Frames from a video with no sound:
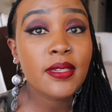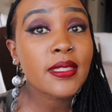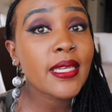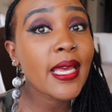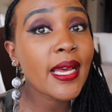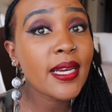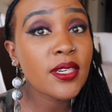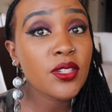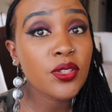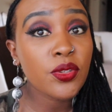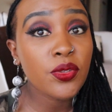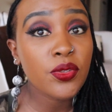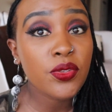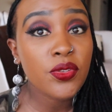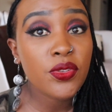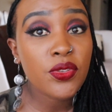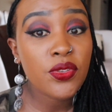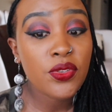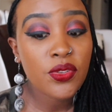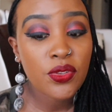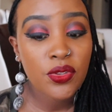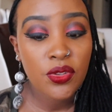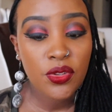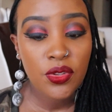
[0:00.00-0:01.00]
out
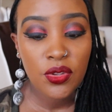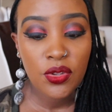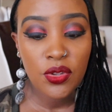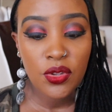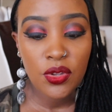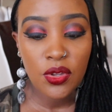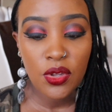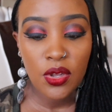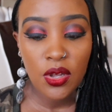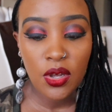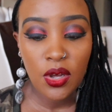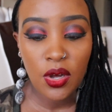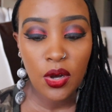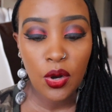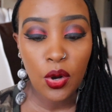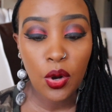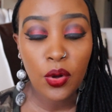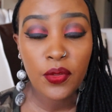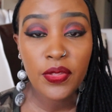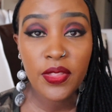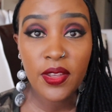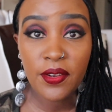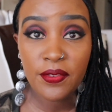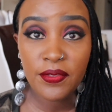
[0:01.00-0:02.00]
candles
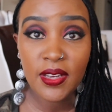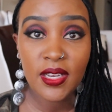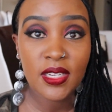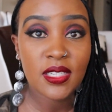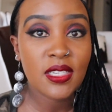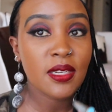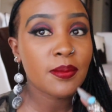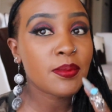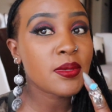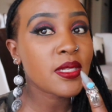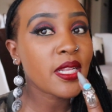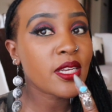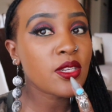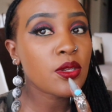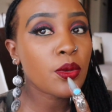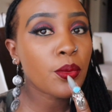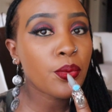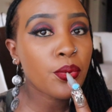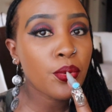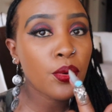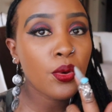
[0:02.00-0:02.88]
on their fingertips, like,